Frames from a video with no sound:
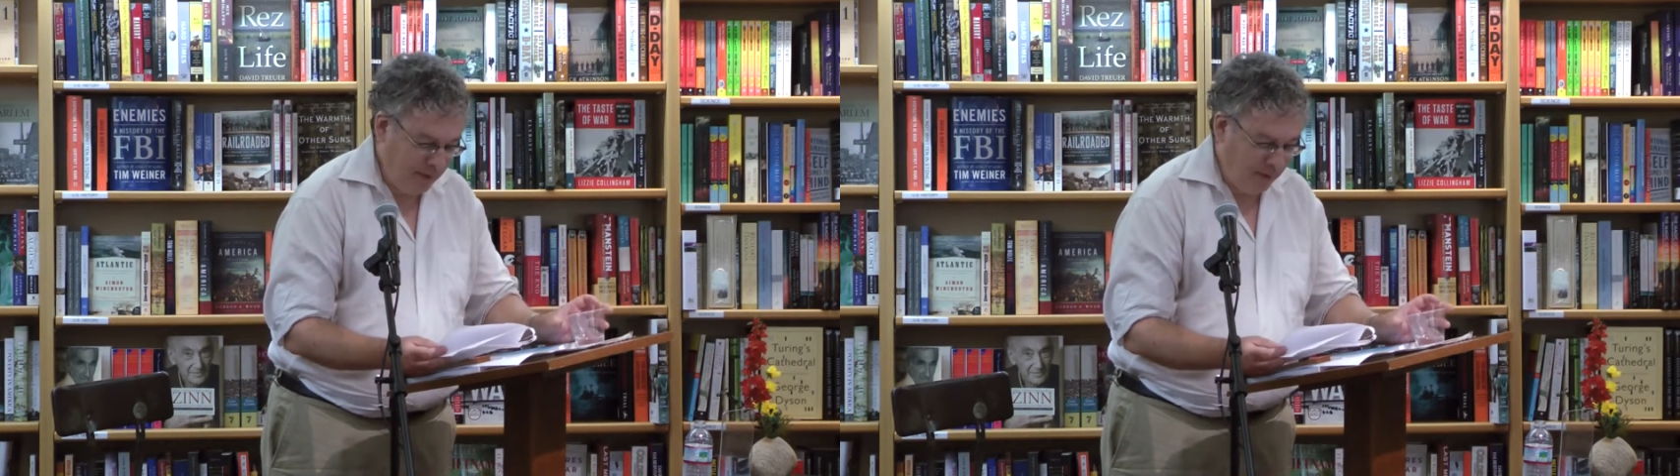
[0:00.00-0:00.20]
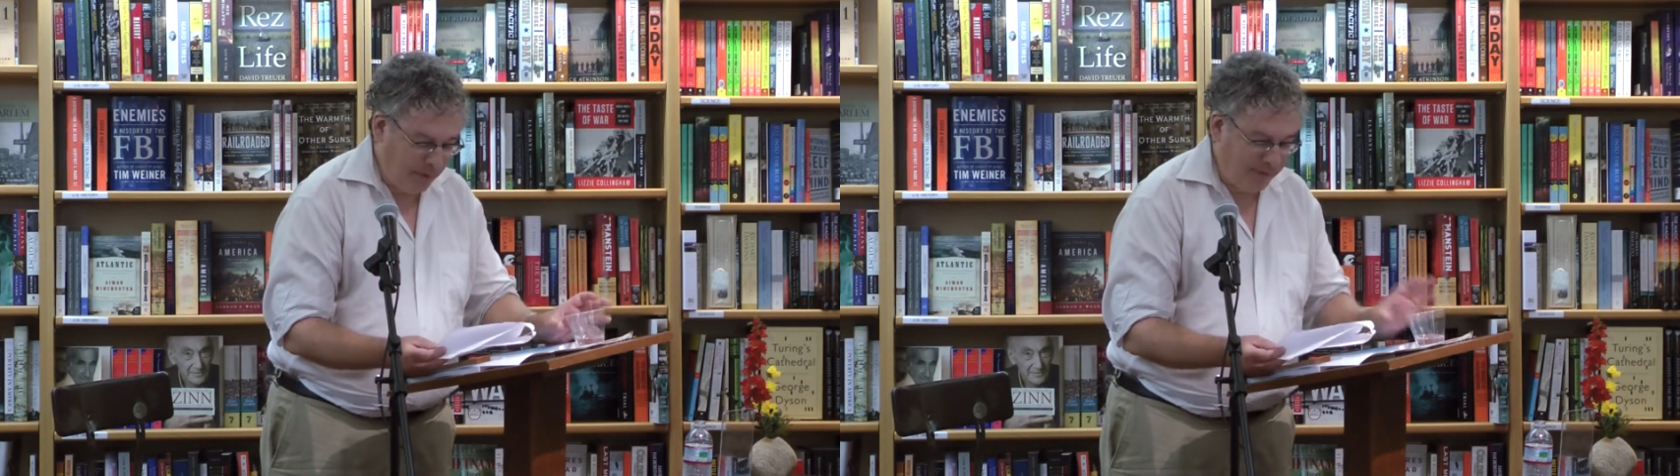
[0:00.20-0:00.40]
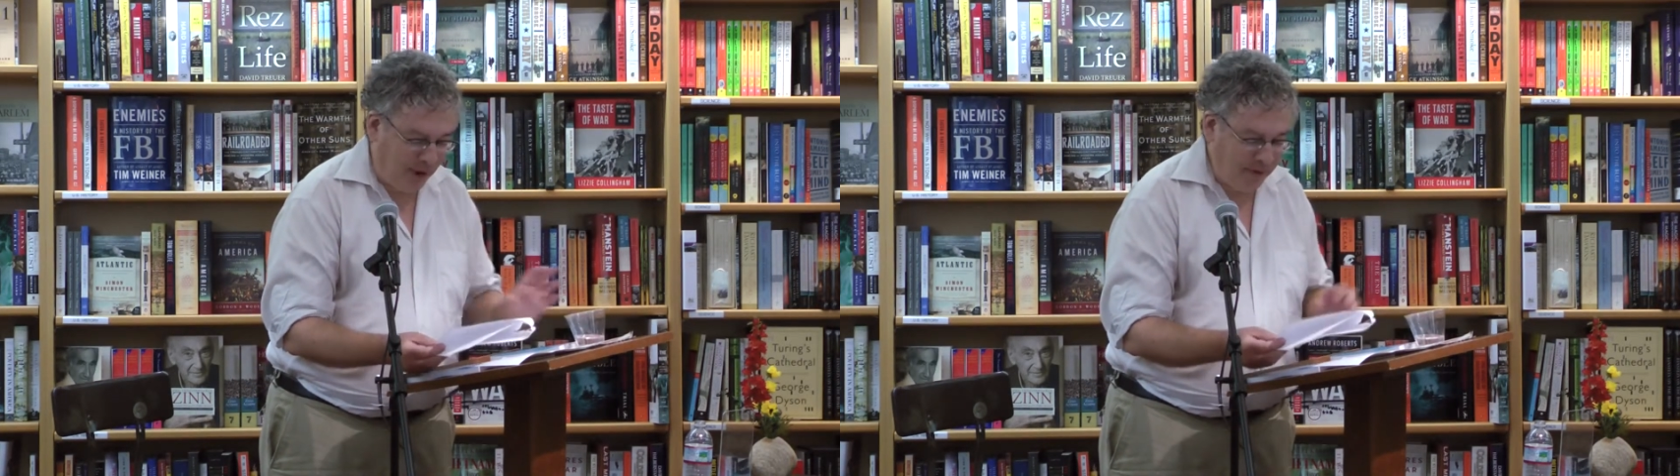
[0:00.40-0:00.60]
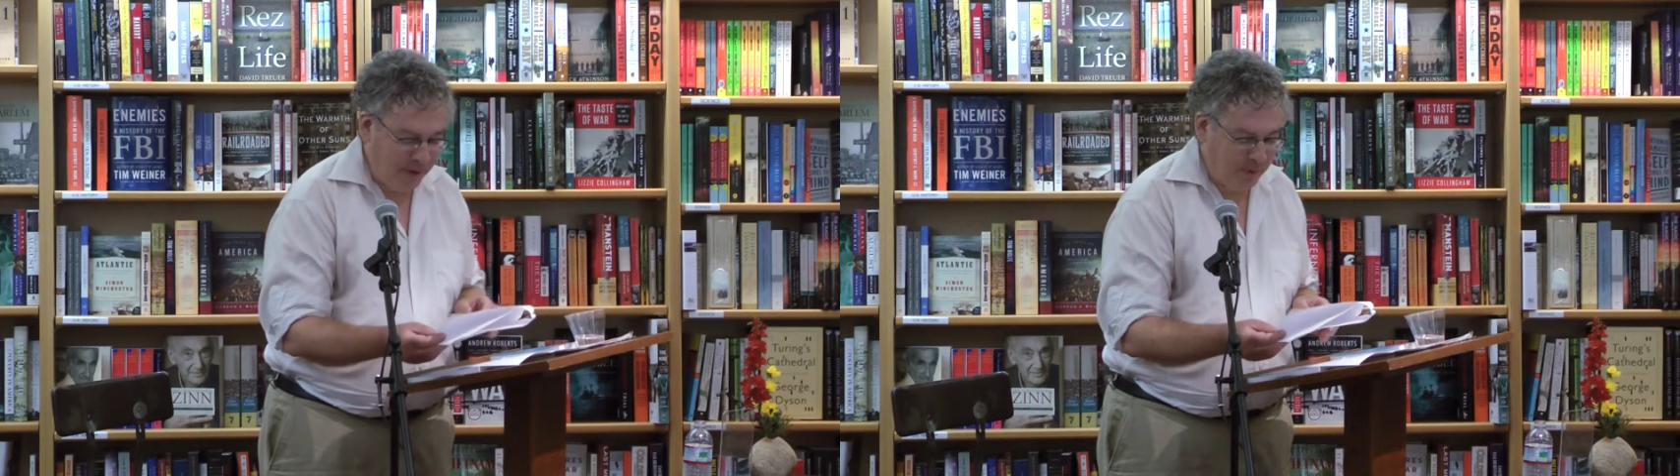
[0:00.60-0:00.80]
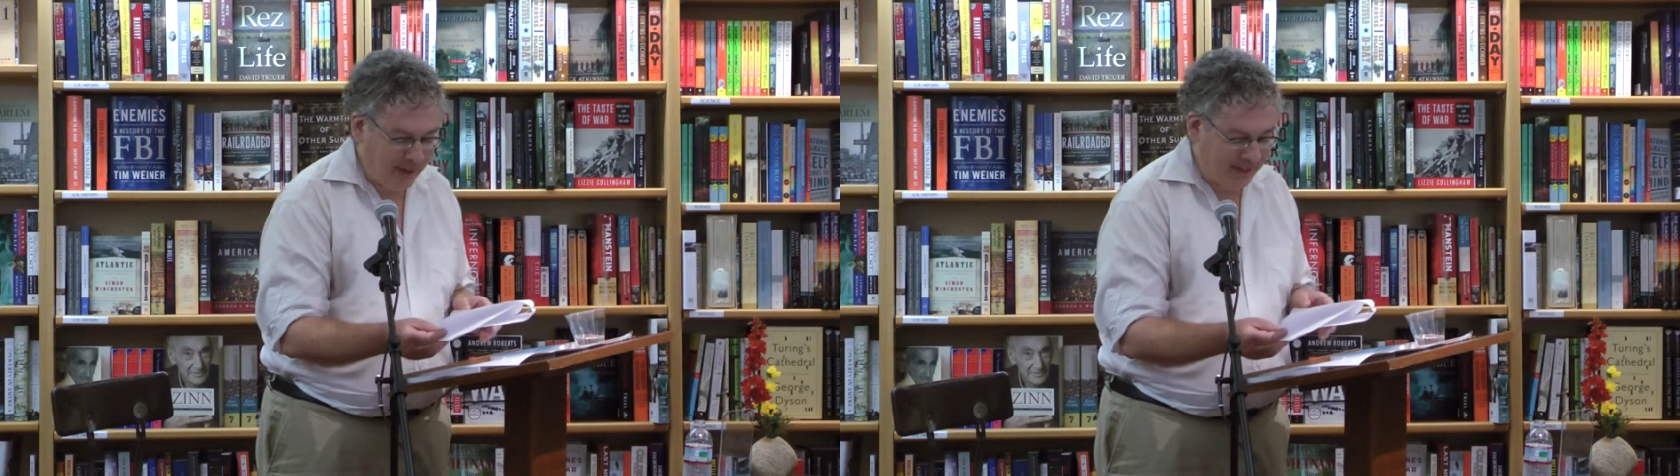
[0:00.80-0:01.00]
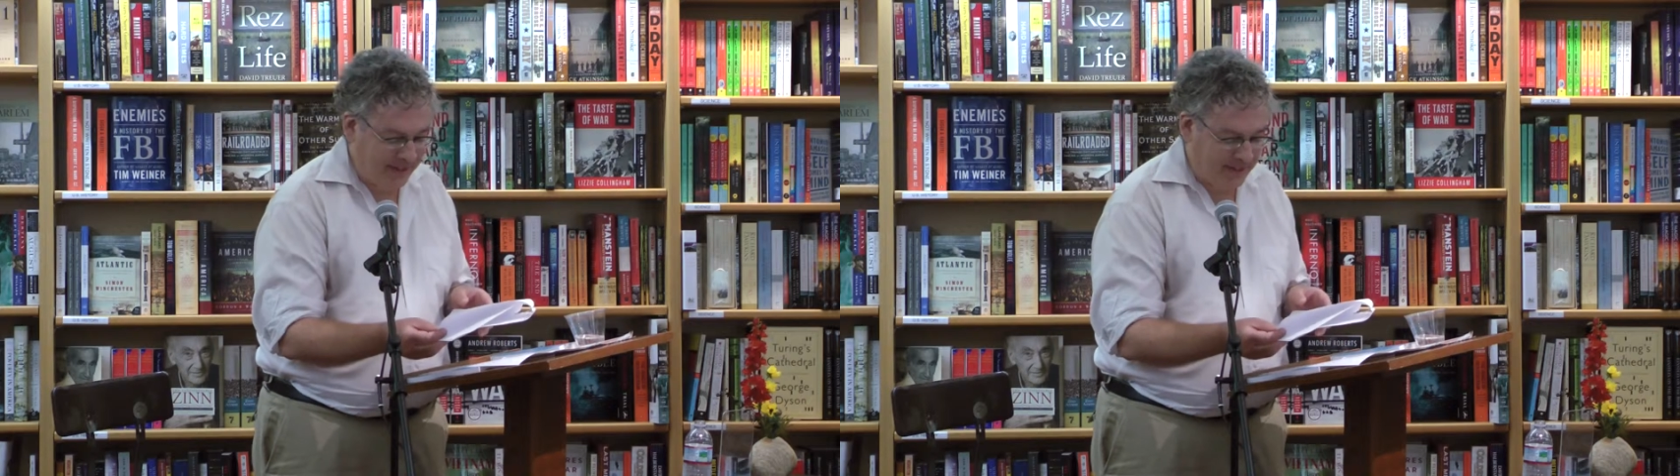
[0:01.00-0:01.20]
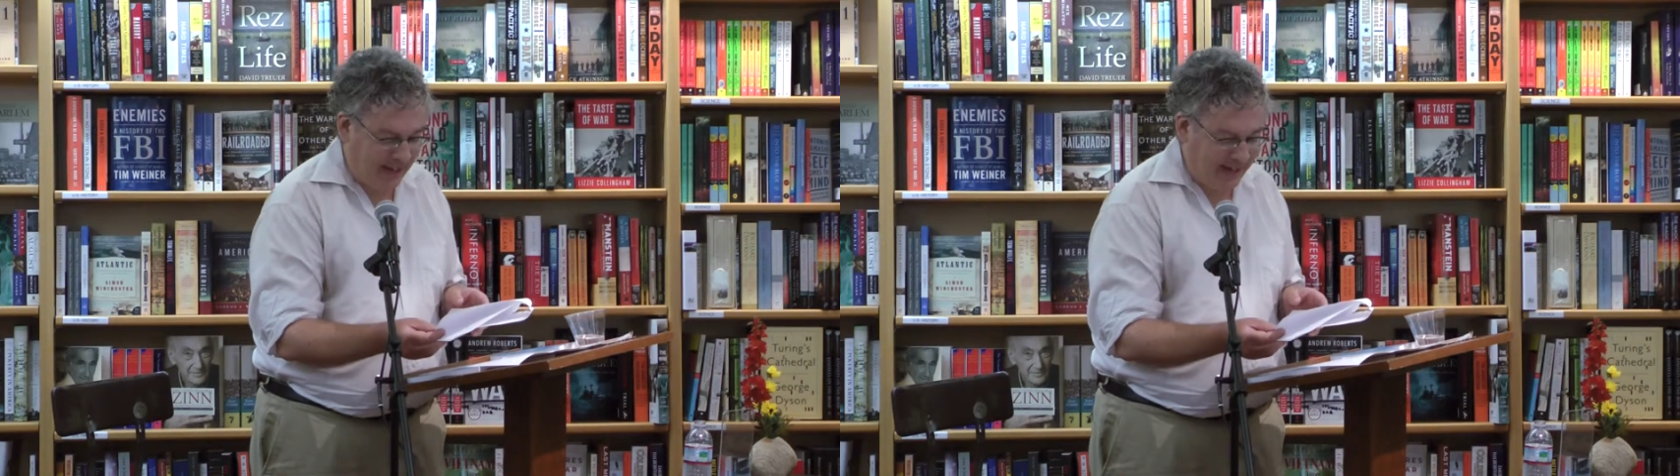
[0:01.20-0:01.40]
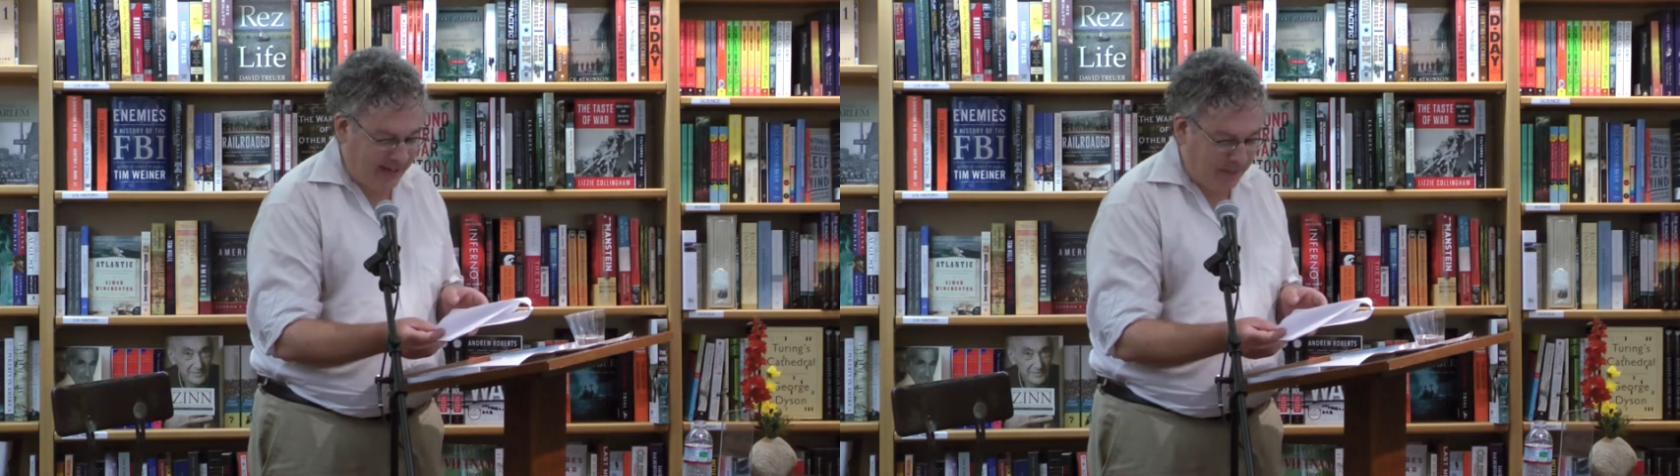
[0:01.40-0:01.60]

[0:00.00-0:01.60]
We have already witnessed any